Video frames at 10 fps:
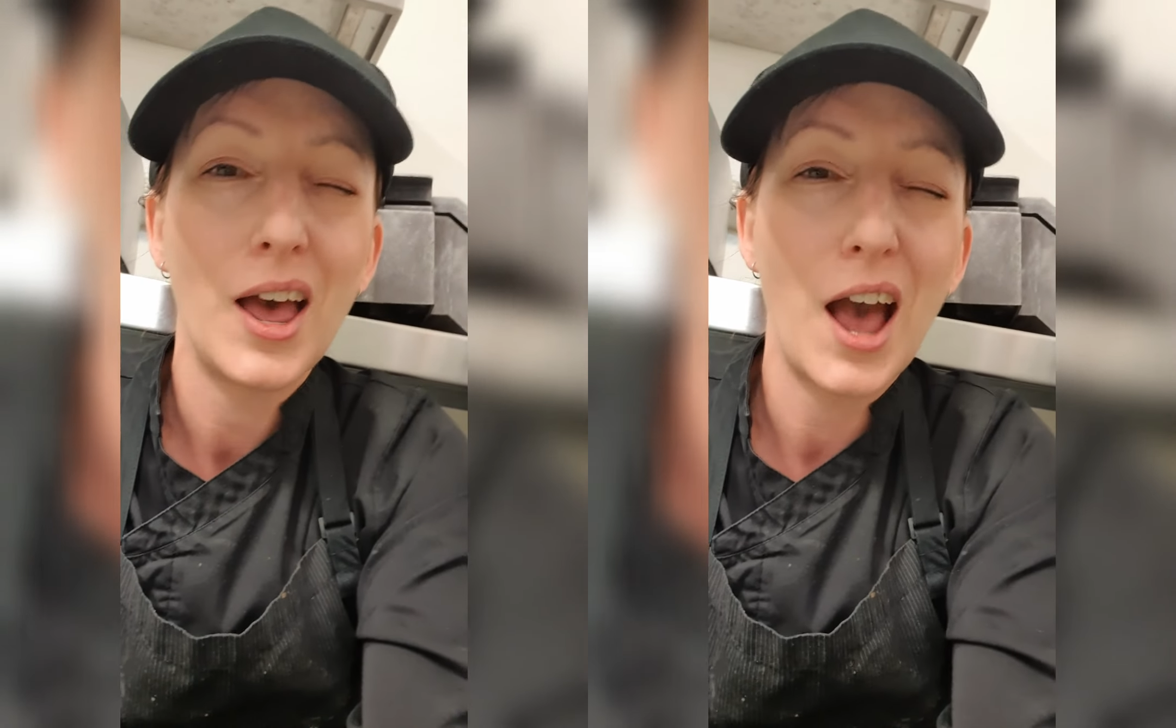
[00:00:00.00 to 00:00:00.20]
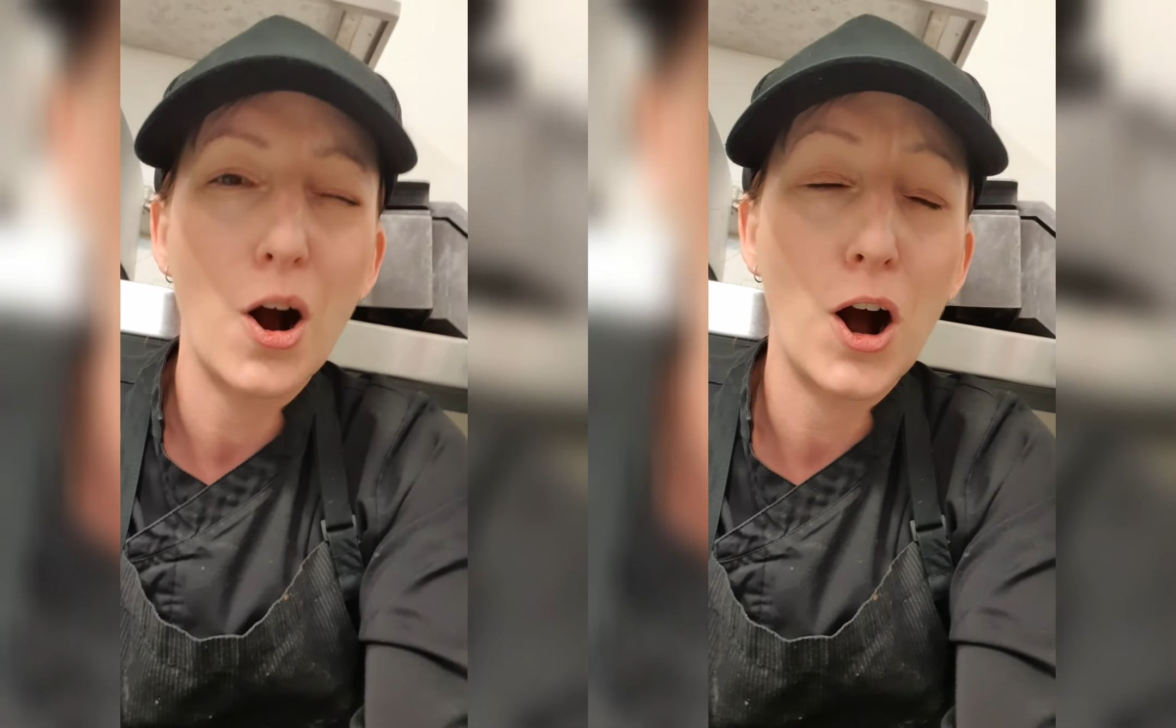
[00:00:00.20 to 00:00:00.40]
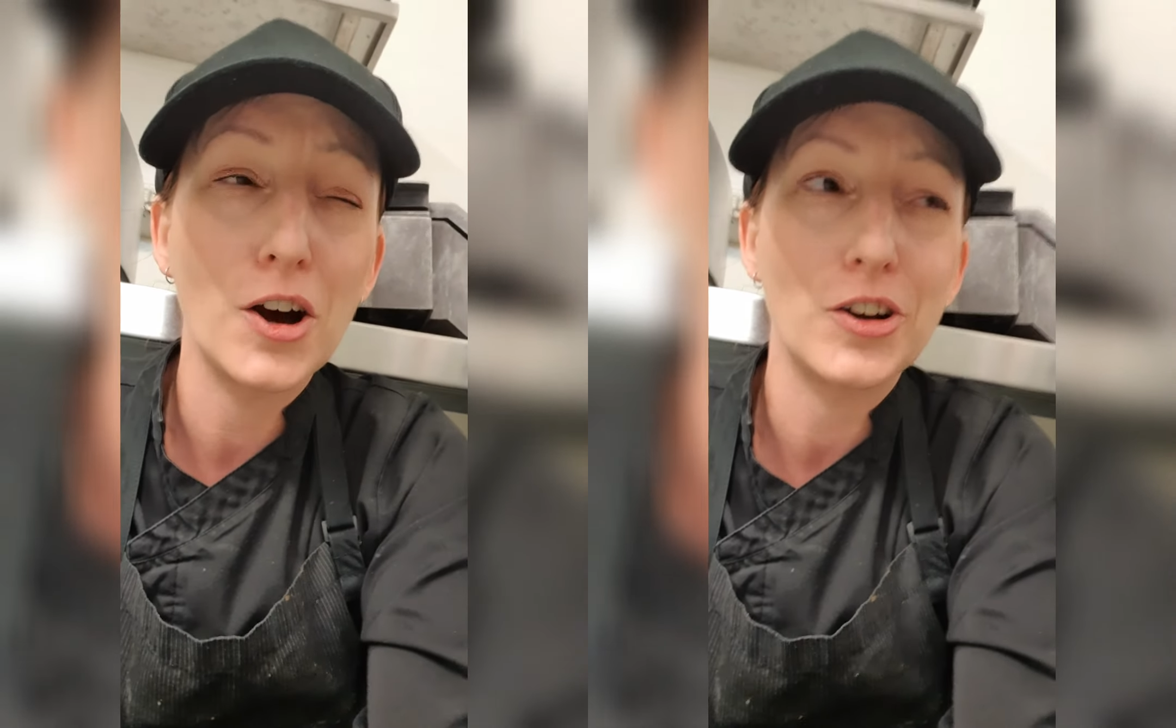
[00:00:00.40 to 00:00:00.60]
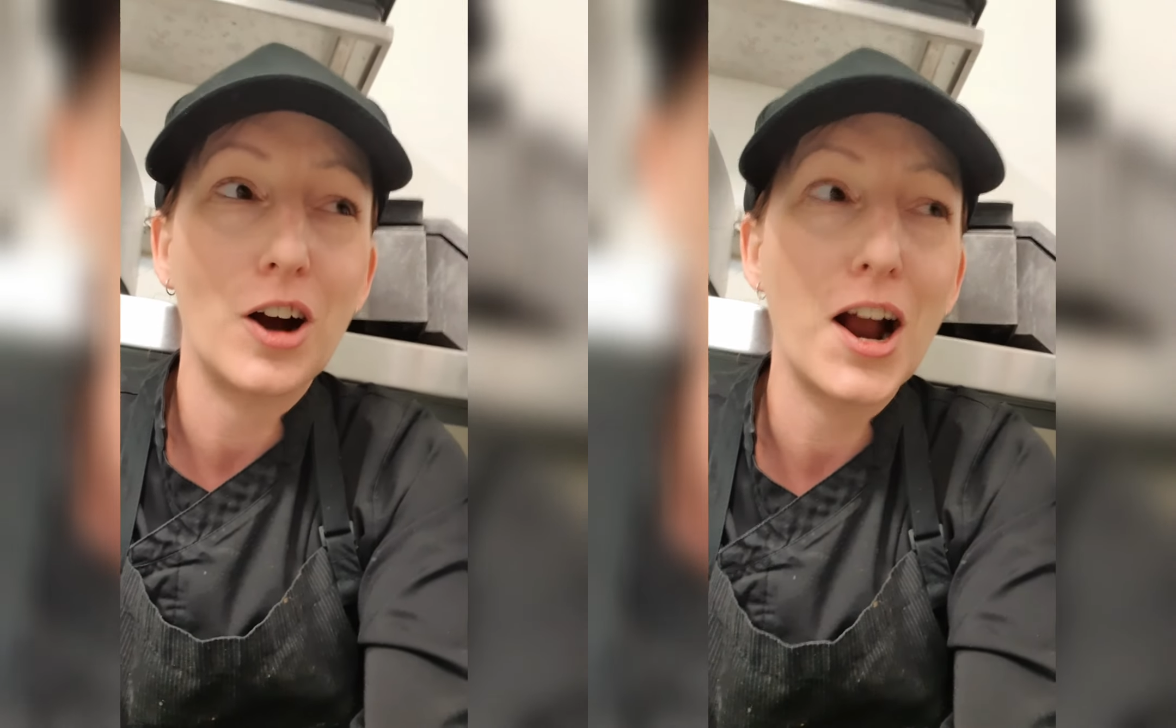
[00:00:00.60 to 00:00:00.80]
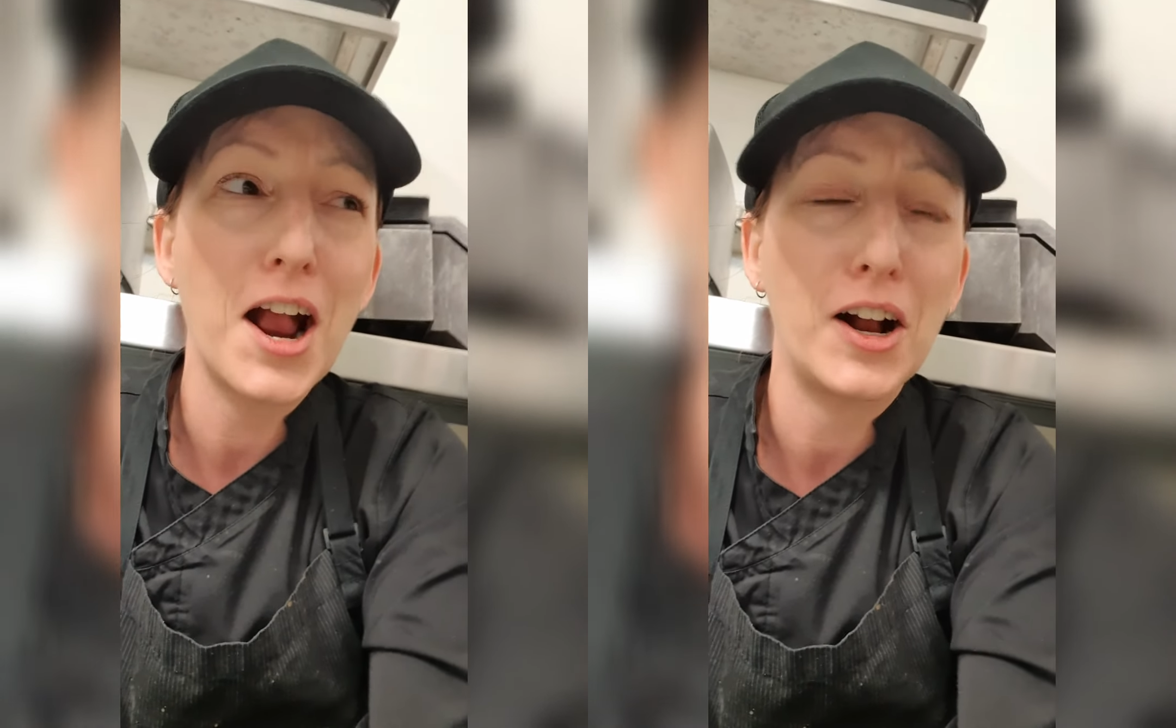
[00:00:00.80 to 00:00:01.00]
How hard
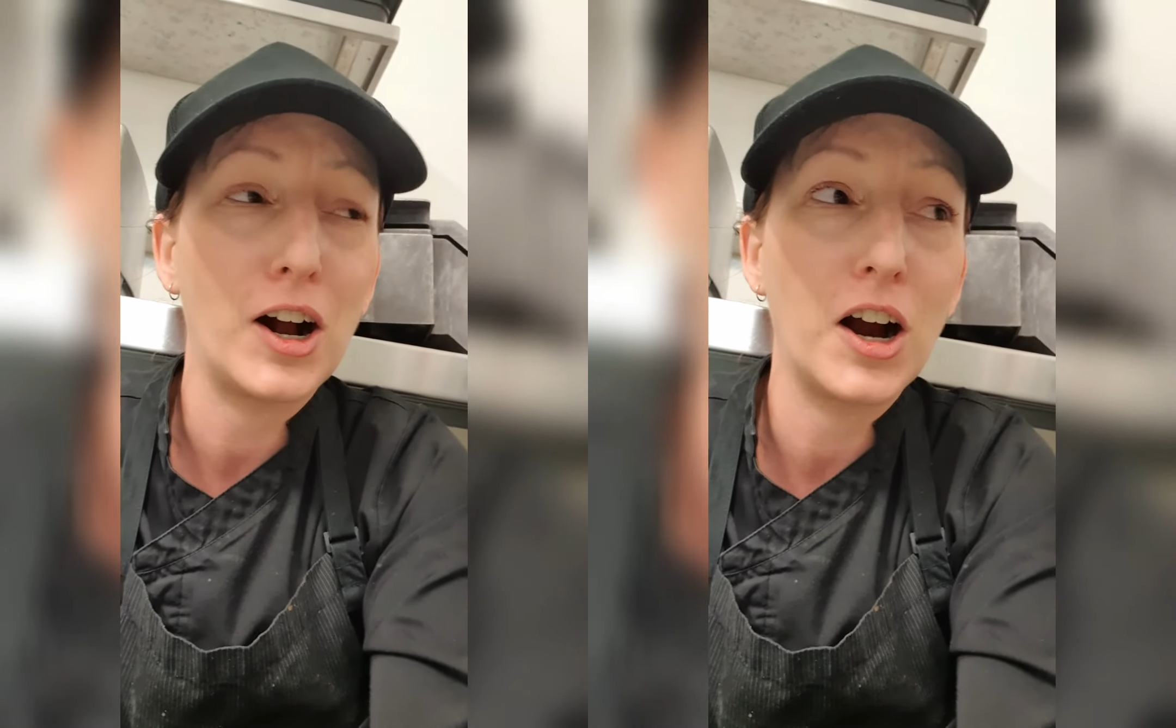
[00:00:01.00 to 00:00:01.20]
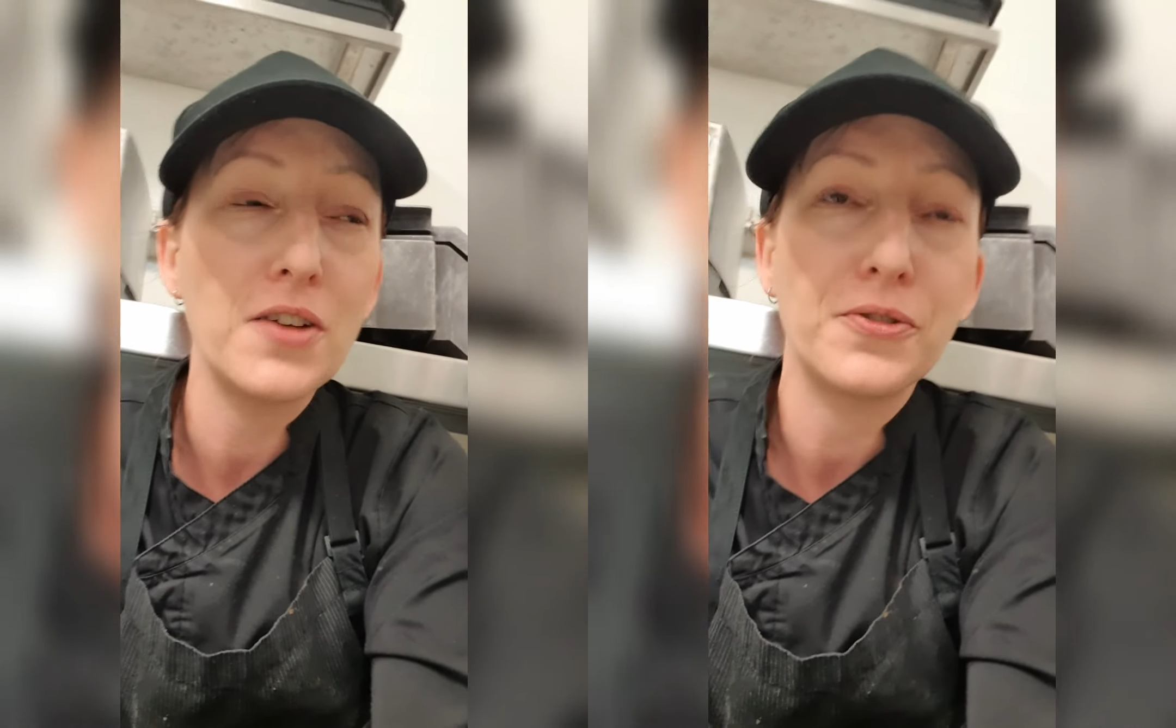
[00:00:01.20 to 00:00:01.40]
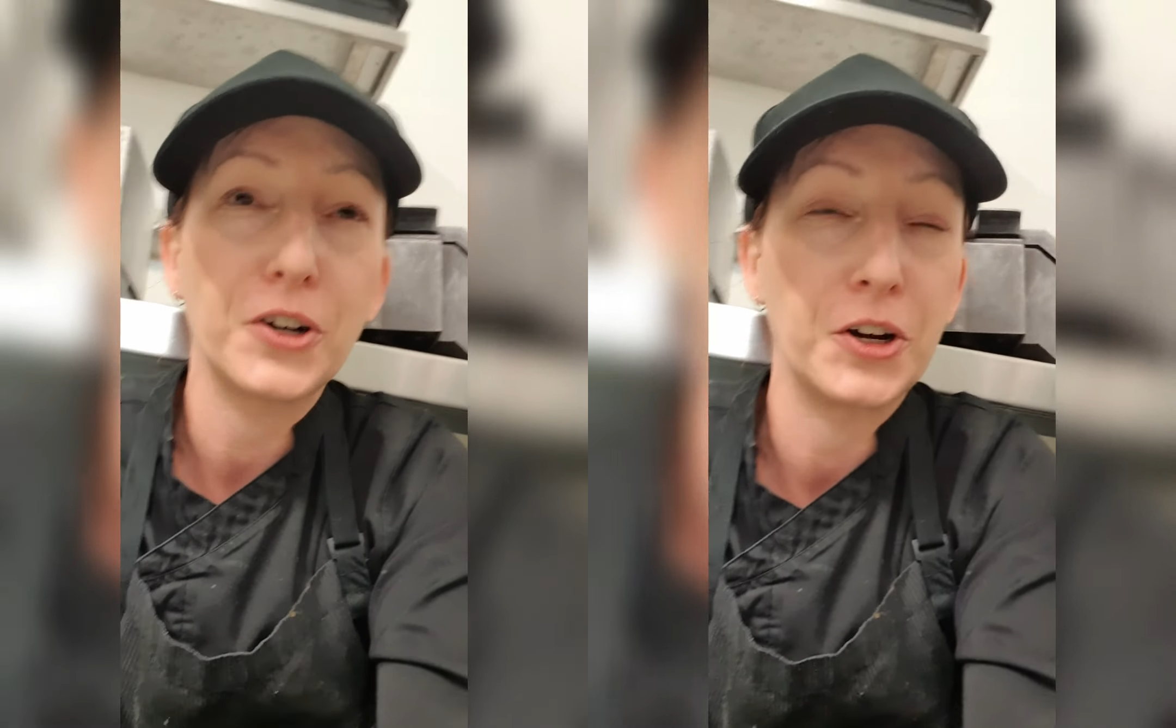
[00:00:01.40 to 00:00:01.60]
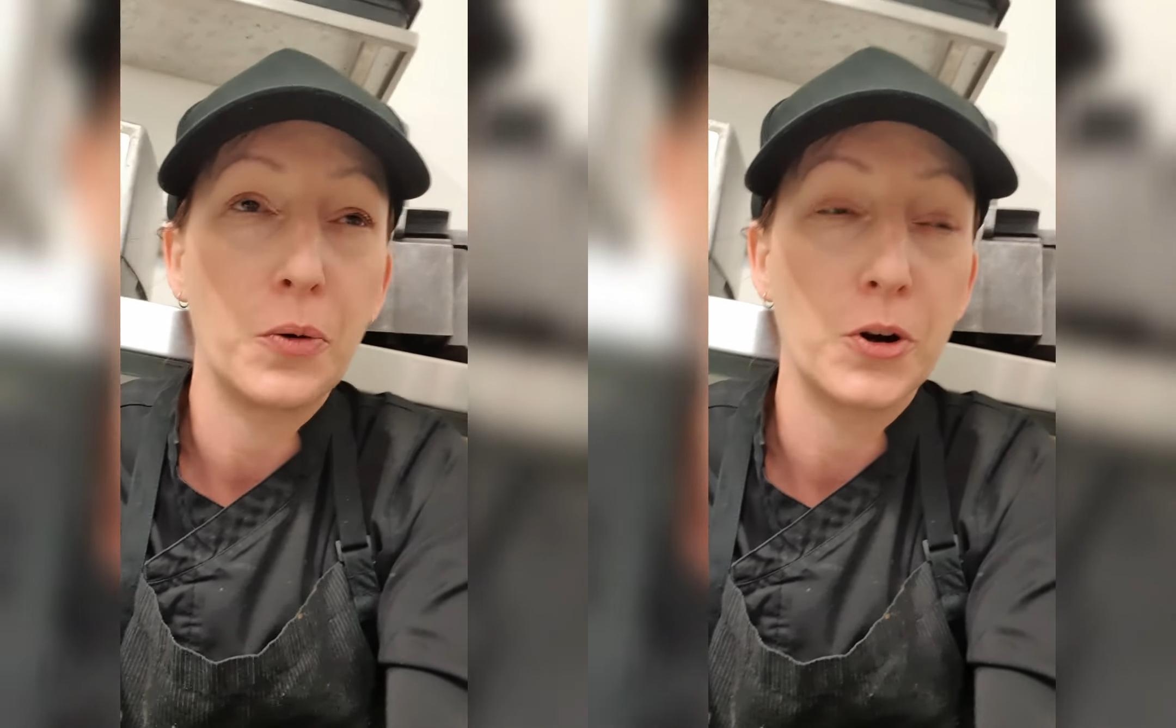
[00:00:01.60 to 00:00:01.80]
I fucking